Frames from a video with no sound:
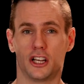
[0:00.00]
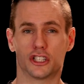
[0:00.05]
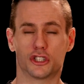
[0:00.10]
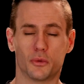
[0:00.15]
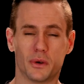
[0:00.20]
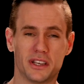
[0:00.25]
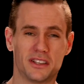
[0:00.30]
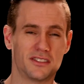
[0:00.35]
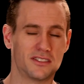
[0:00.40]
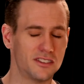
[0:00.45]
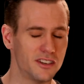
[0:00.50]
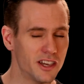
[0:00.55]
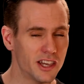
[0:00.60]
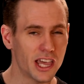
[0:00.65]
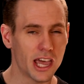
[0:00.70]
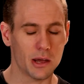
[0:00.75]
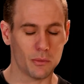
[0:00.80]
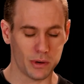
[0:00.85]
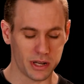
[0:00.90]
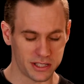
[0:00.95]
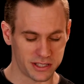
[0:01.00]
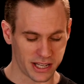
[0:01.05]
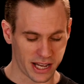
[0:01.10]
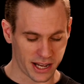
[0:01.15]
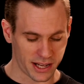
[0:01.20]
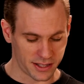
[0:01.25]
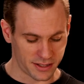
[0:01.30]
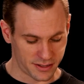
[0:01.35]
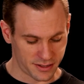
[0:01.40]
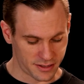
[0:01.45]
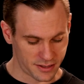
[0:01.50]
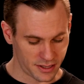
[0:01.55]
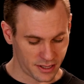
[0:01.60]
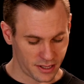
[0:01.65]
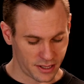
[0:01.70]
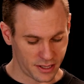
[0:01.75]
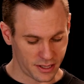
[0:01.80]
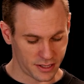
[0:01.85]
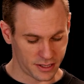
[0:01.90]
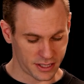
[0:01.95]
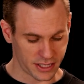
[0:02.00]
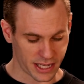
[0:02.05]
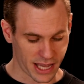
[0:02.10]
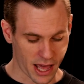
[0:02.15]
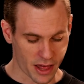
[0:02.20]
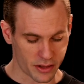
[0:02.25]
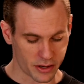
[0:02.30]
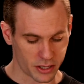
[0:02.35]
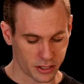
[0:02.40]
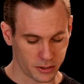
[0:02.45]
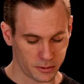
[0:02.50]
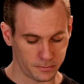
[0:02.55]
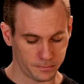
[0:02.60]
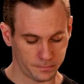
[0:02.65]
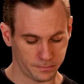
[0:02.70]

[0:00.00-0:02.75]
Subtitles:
So we sing and we dance together.